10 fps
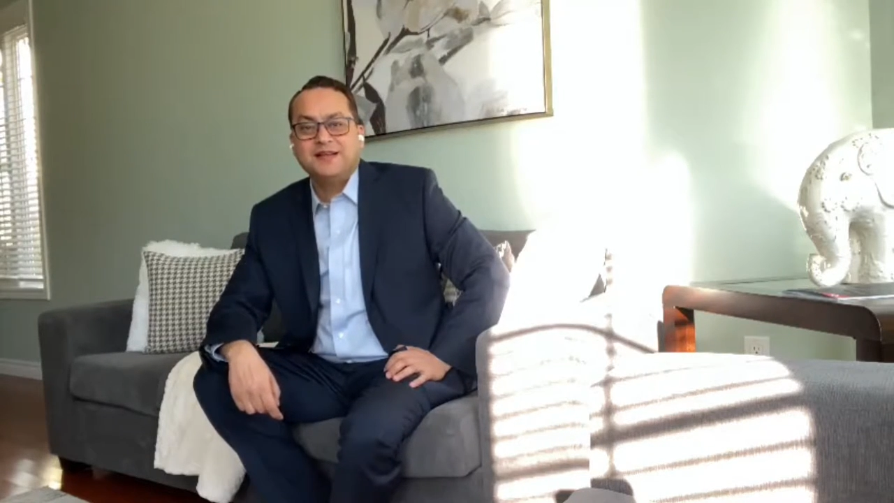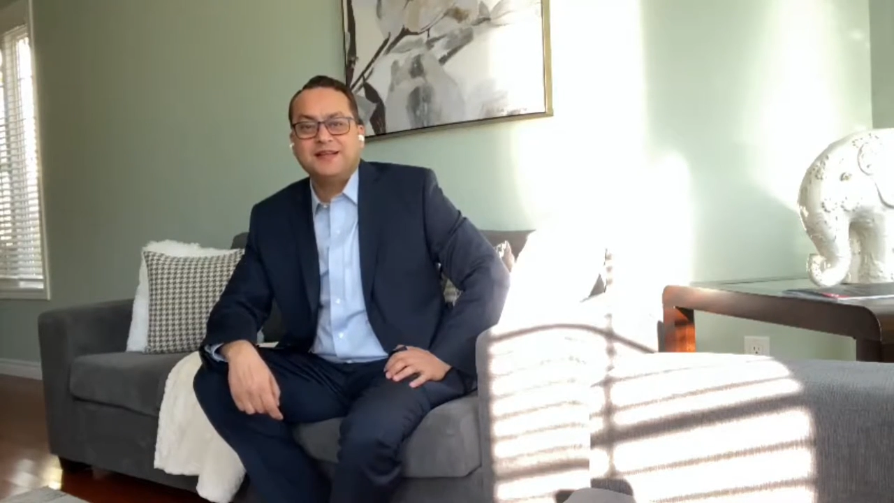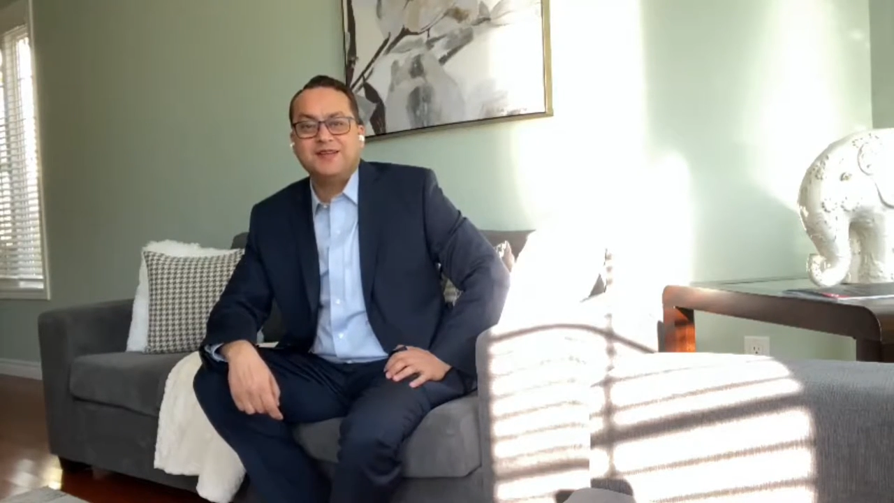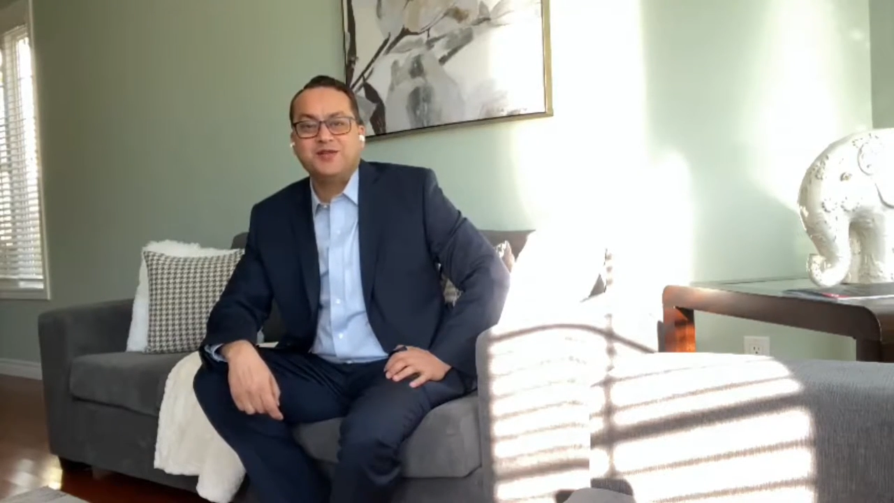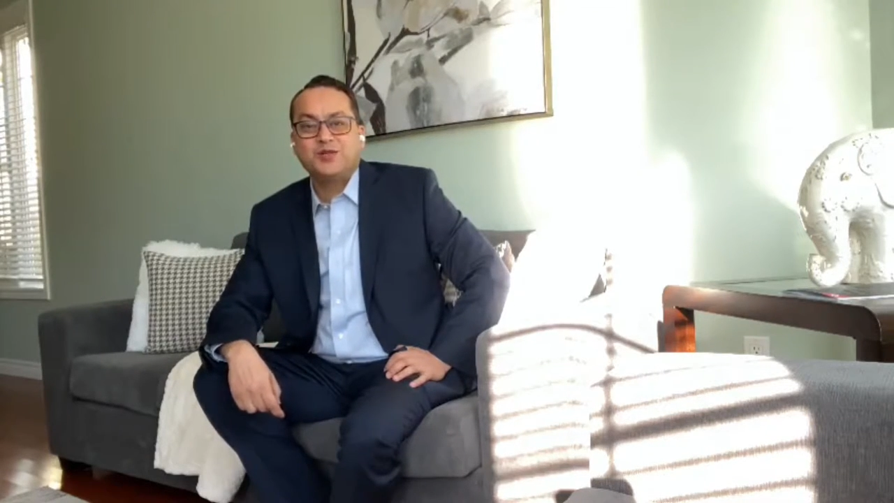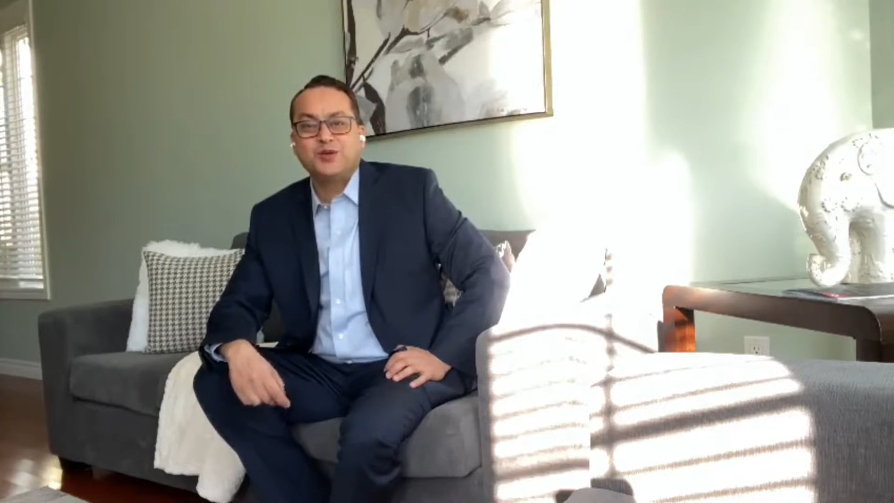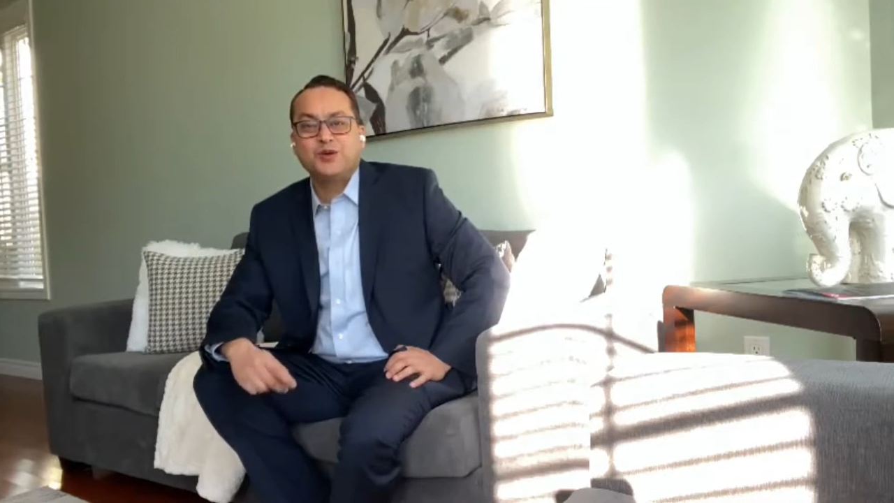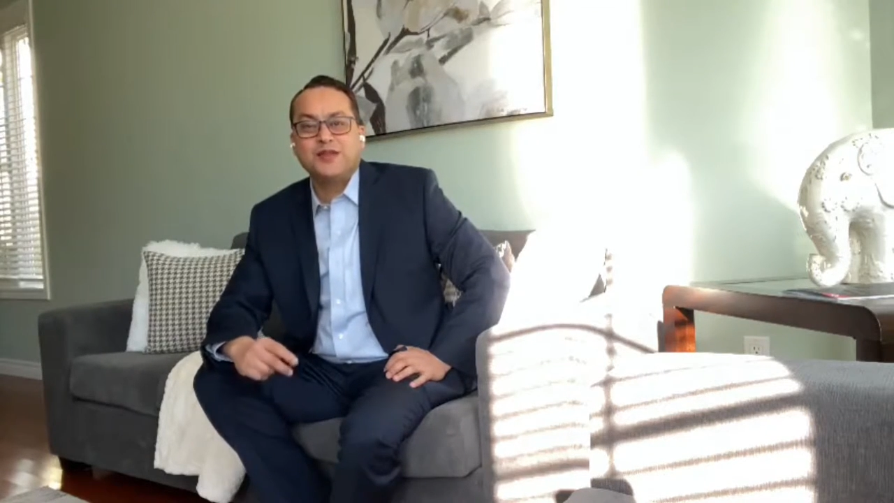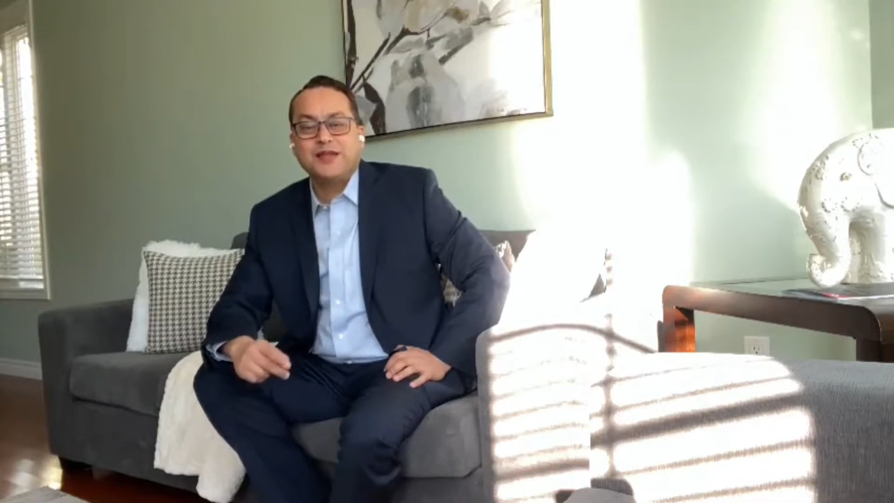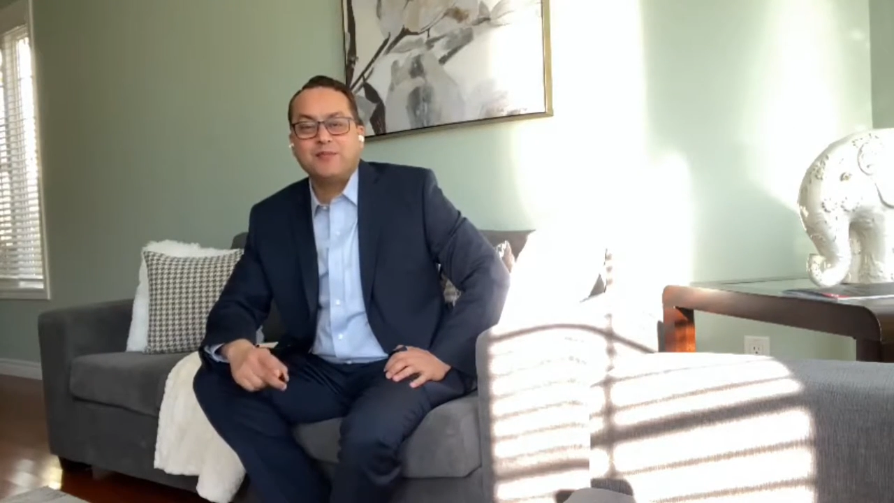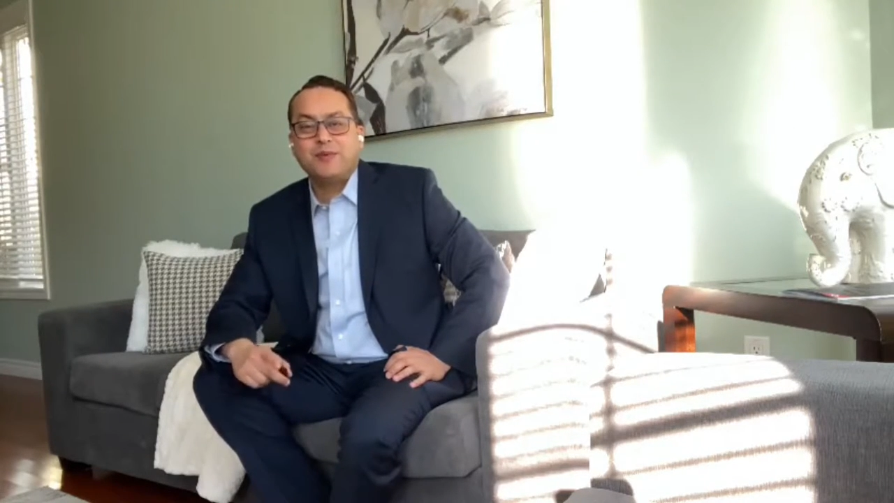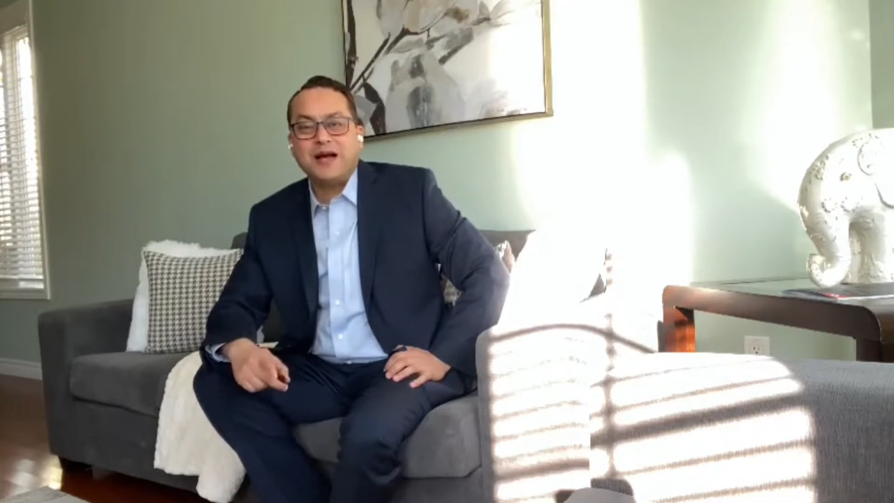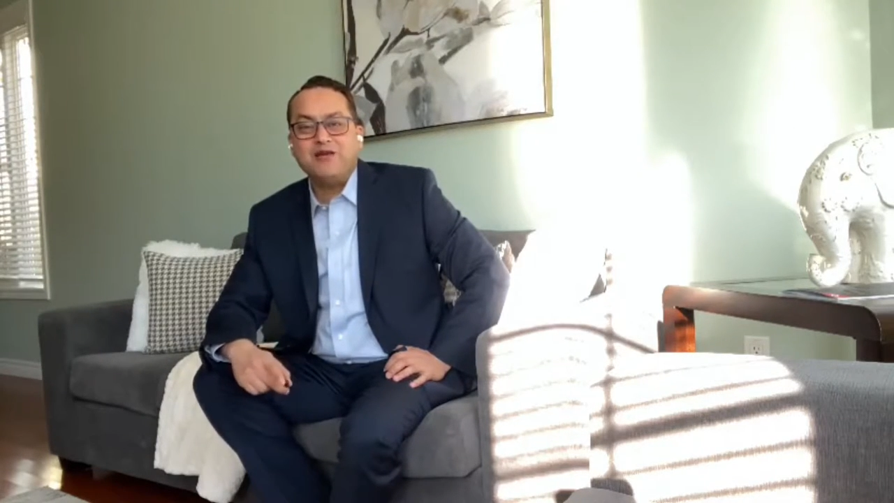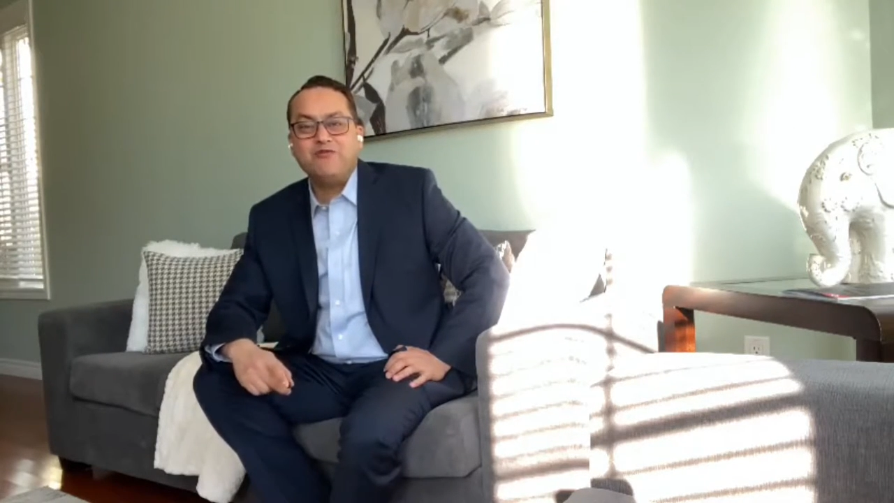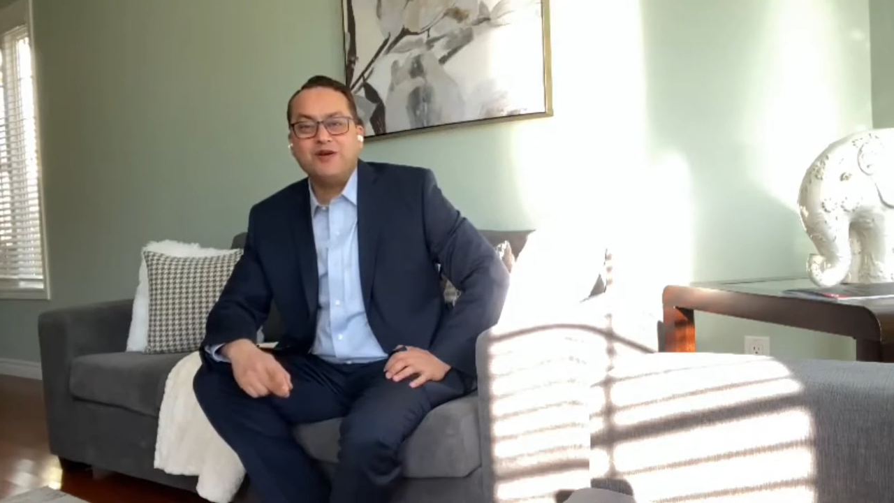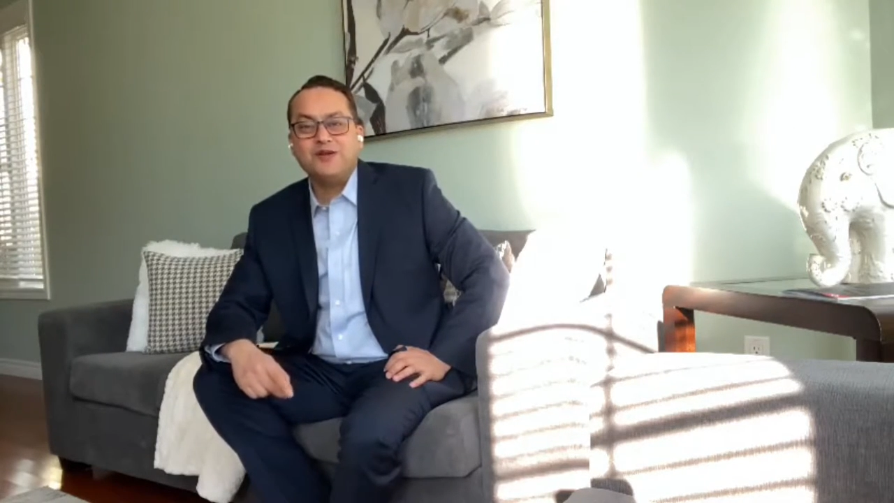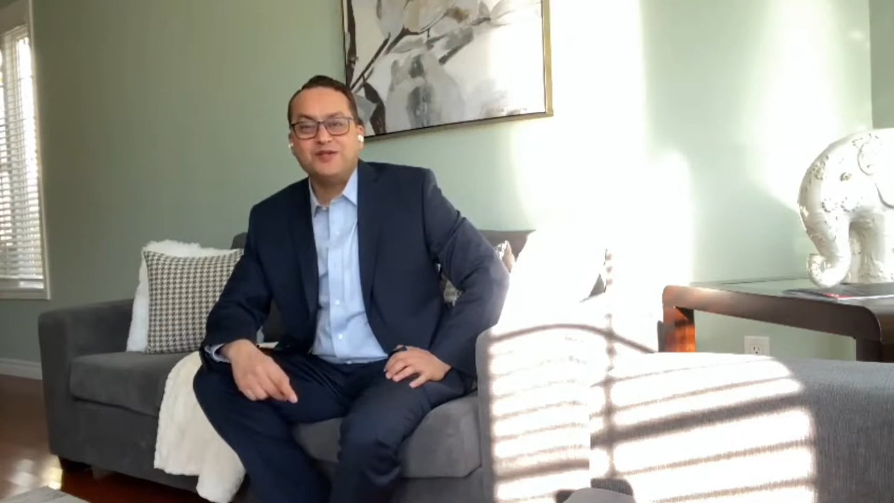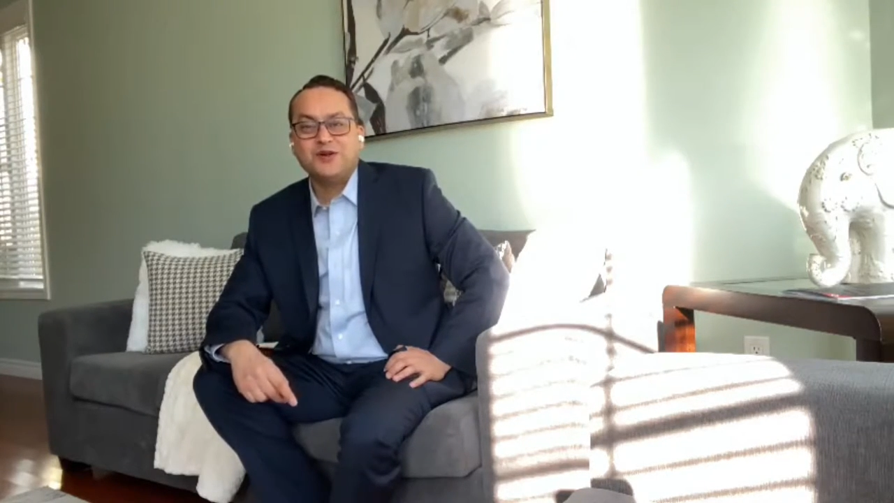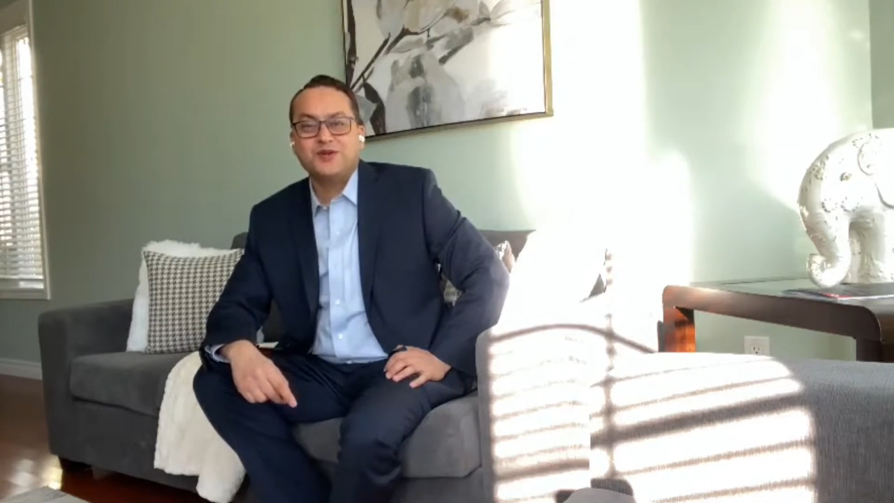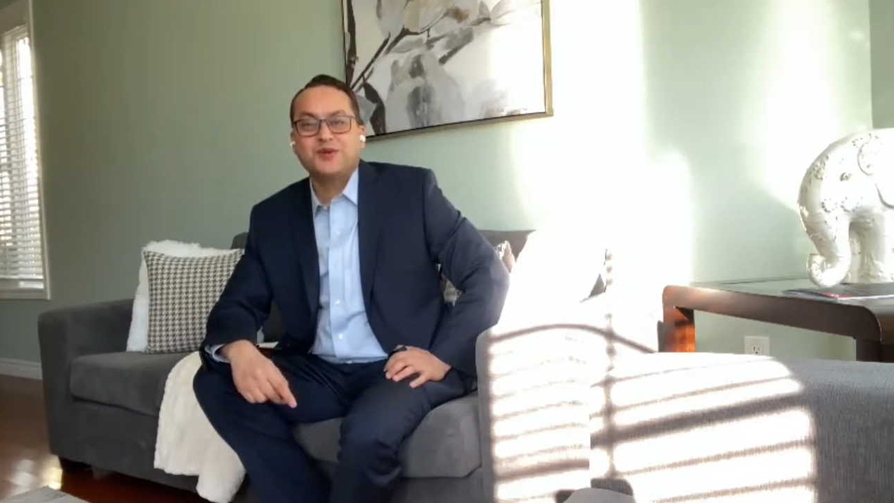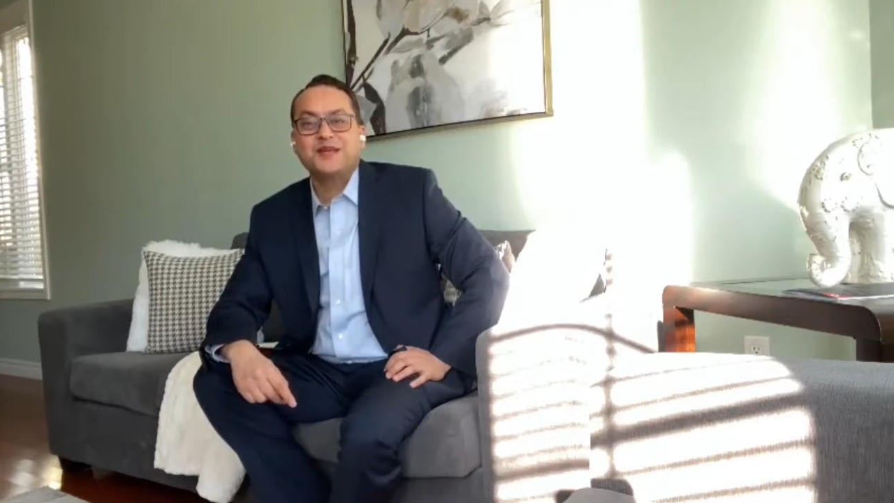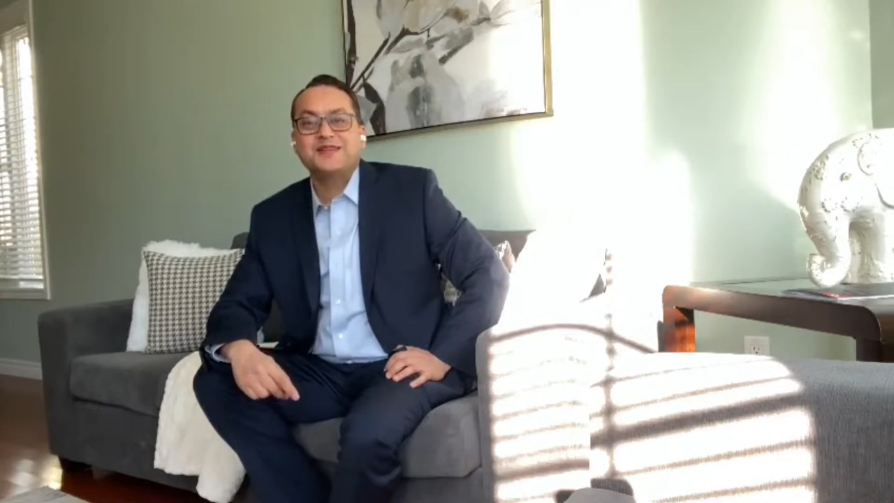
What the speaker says: that should they buy first or should they